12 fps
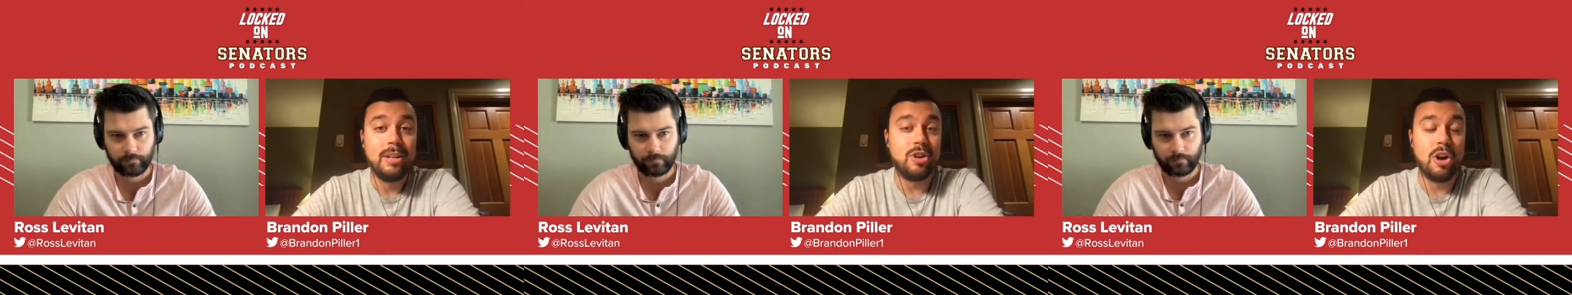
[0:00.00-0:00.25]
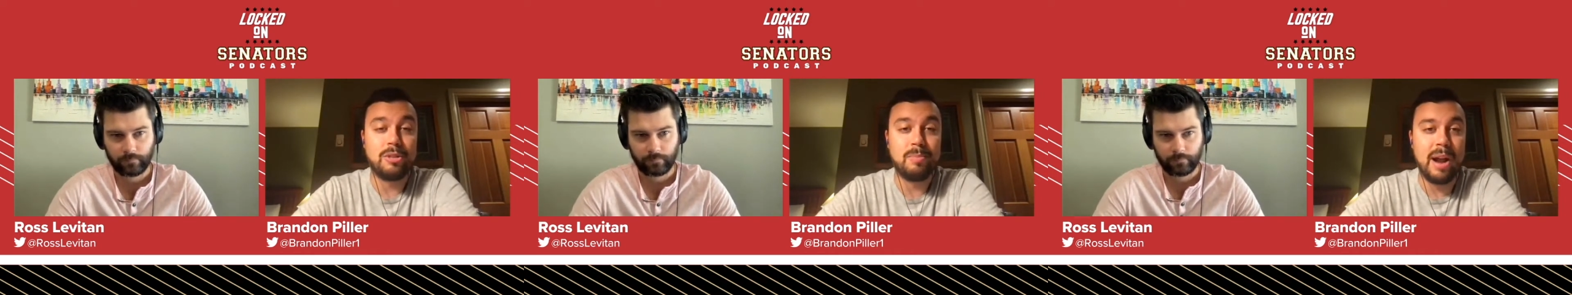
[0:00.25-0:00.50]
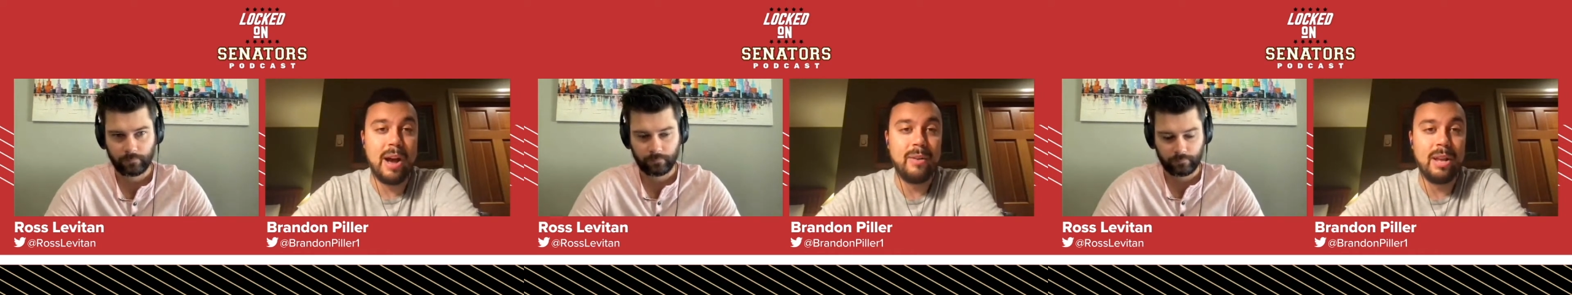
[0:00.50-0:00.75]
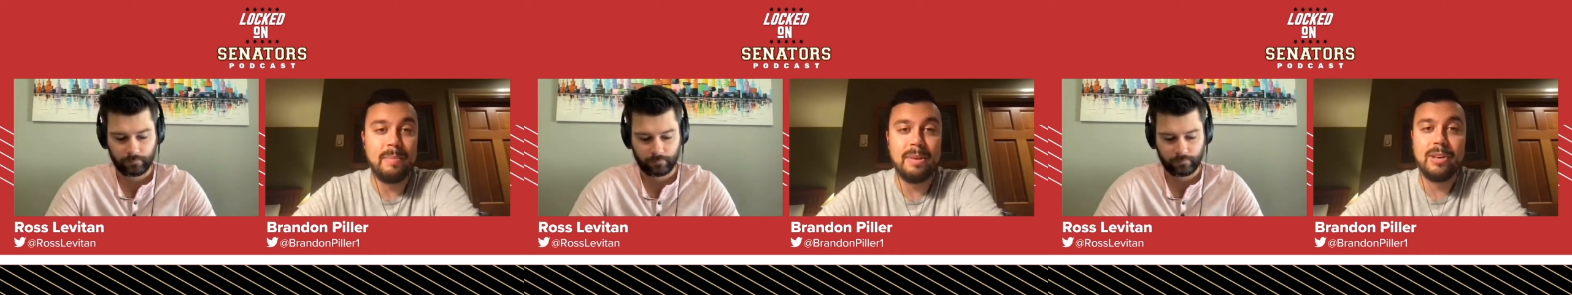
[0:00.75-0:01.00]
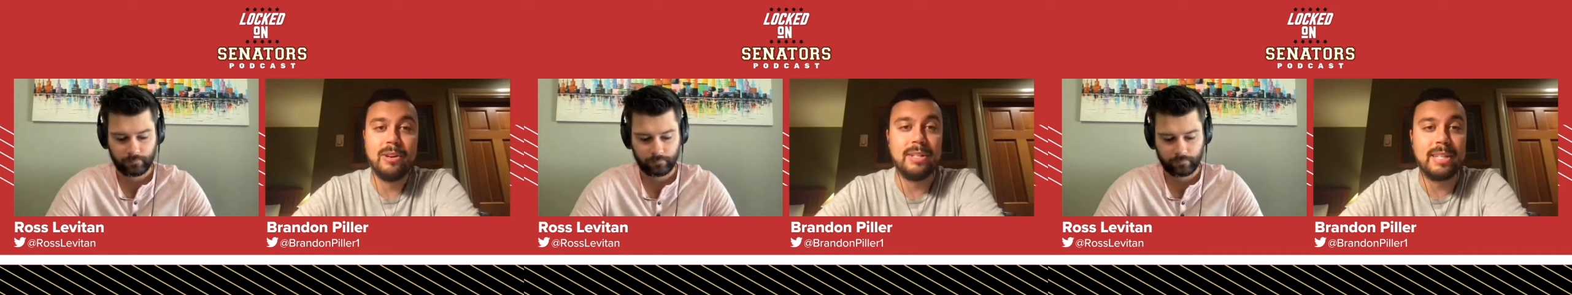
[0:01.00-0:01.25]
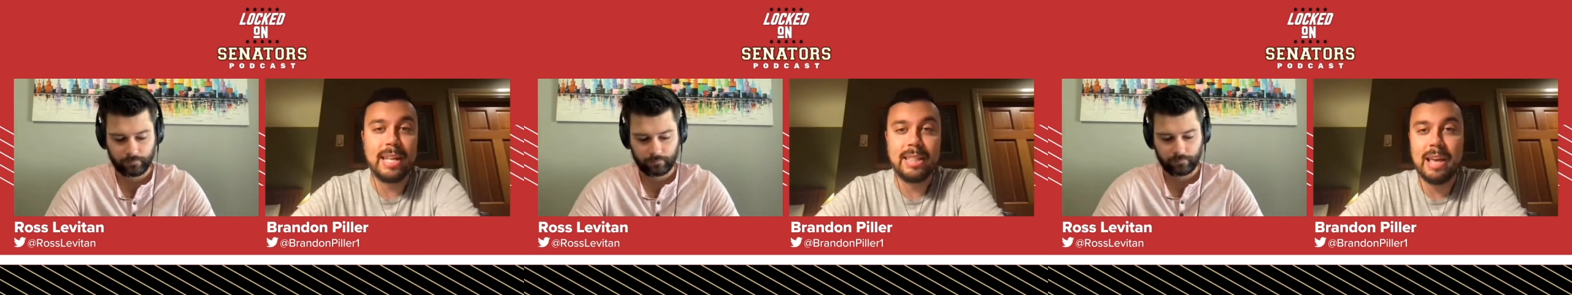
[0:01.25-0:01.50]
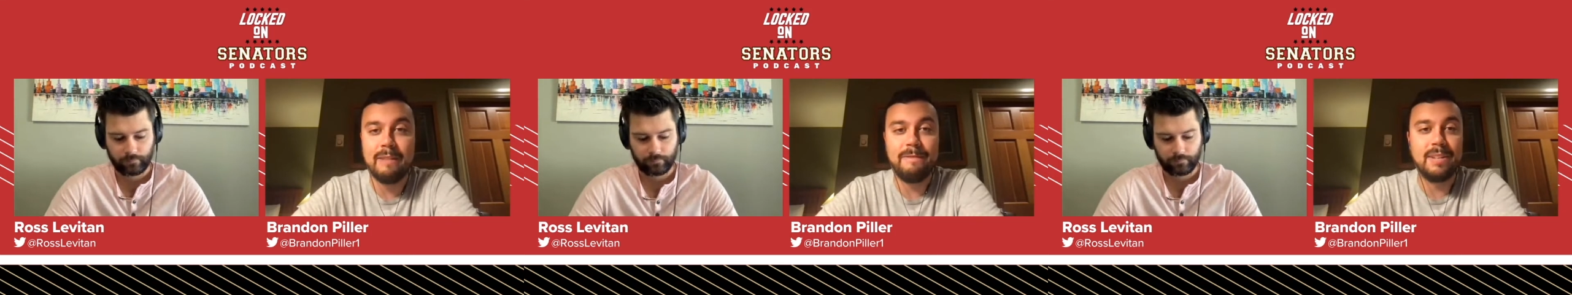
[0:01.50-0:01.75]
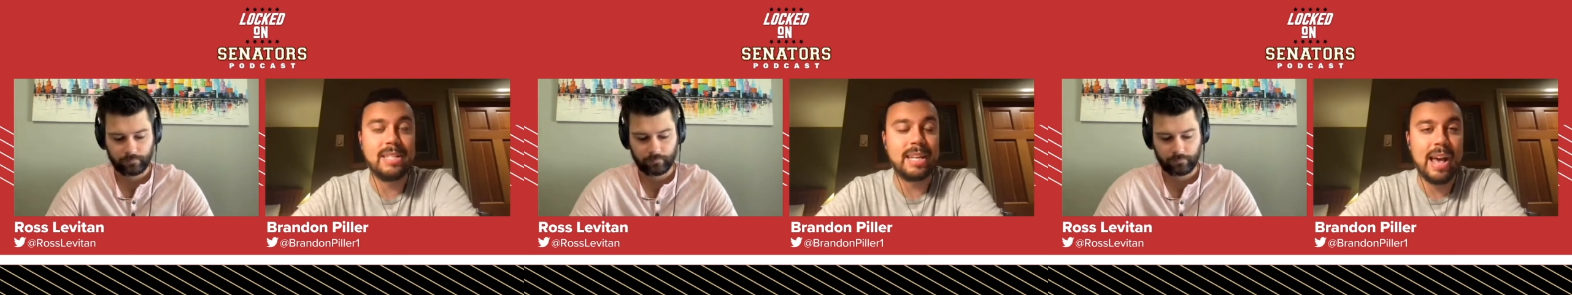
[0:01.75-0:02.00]
Speaker 1: Josh Brown, it'd be good to get that
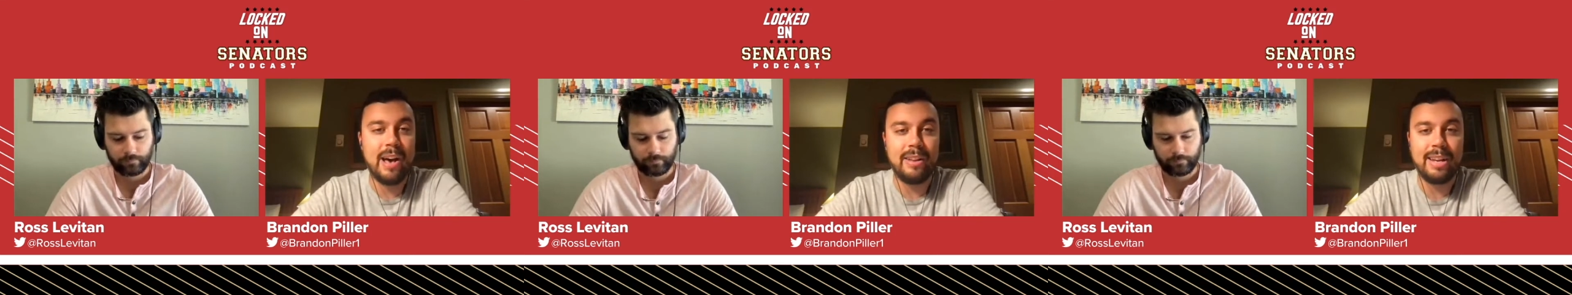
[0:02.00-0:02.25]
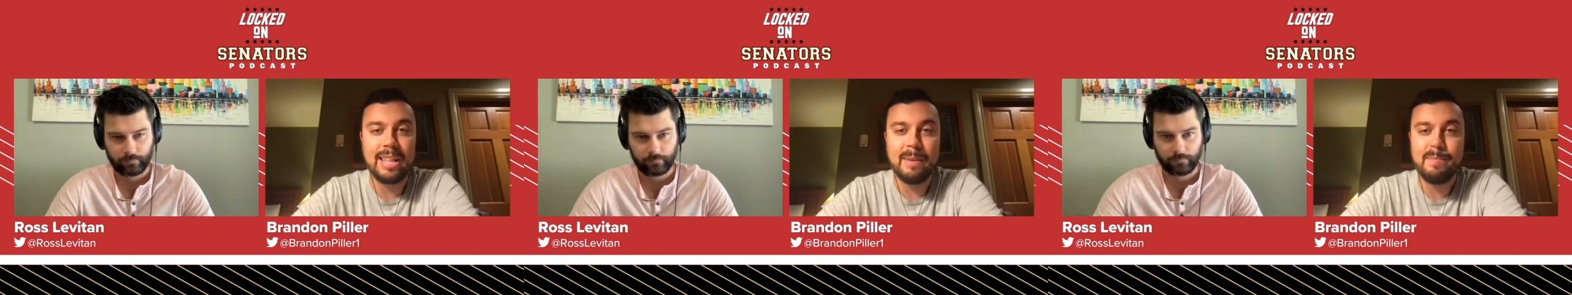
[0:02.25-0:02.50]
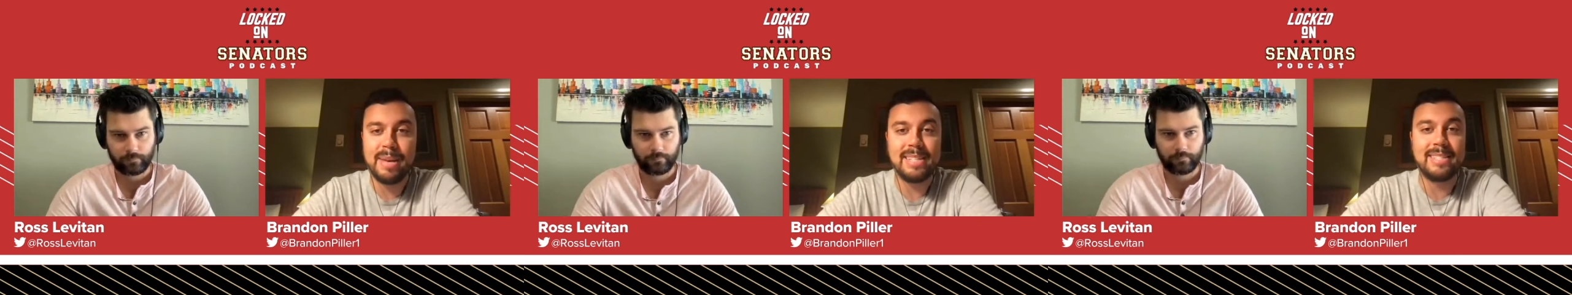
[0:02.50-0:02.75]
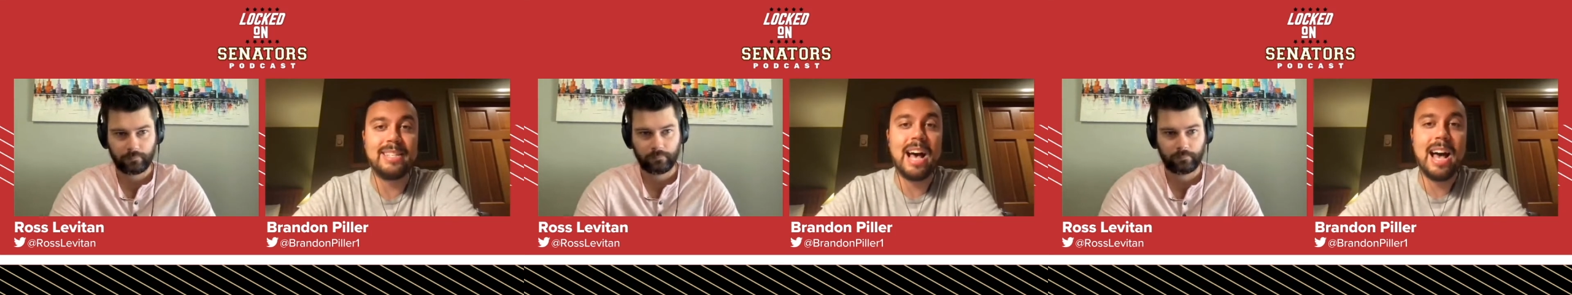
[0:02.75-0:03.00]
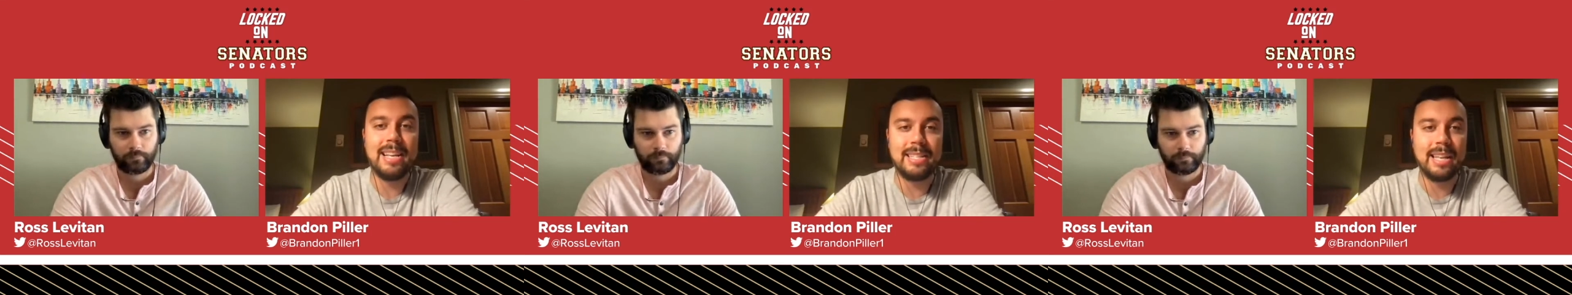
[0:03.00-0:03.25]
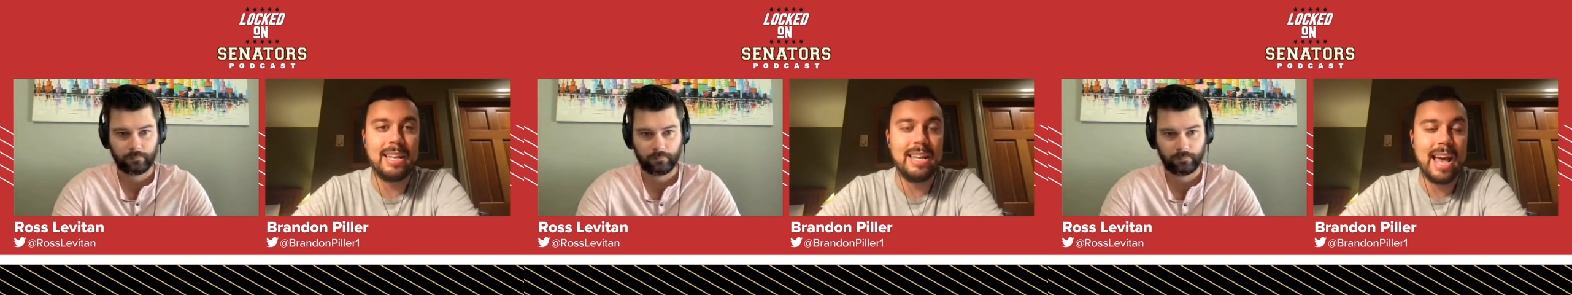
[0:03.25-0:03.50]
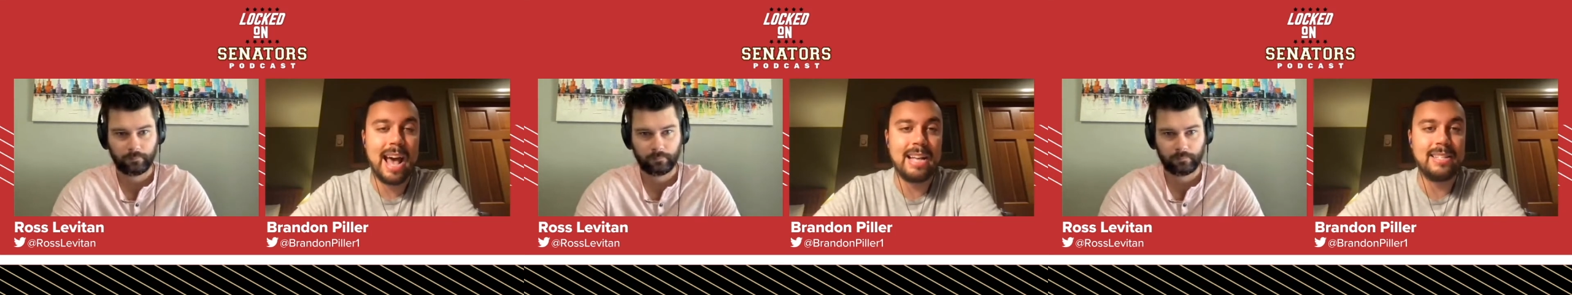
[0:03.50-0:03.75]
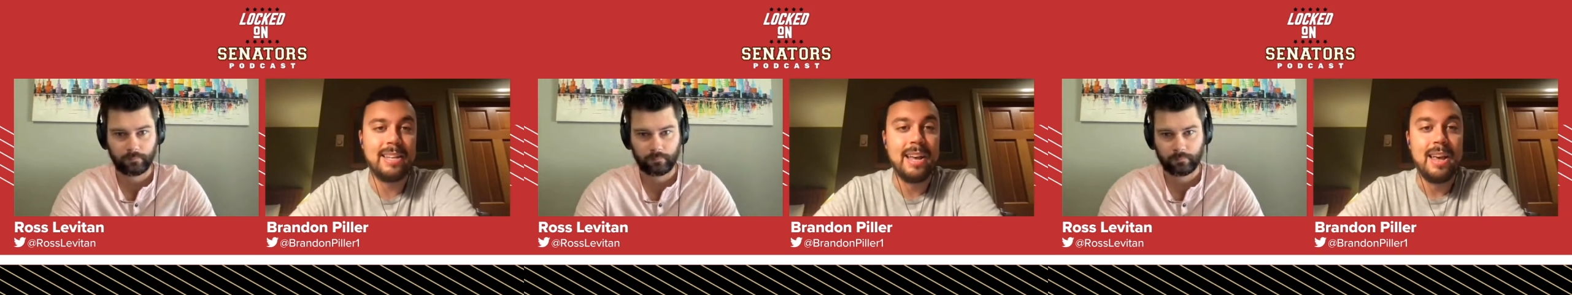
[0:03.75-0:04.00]
physicality, that big size that he
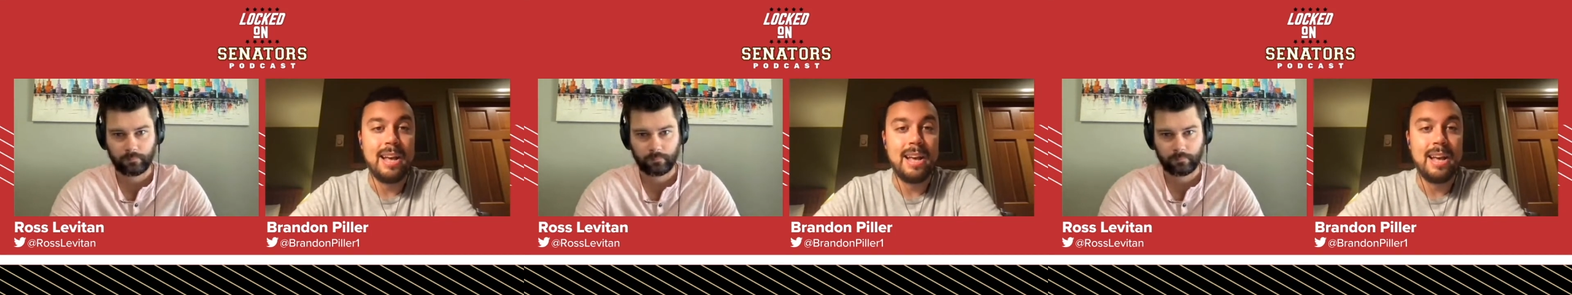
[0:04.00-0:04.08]
has,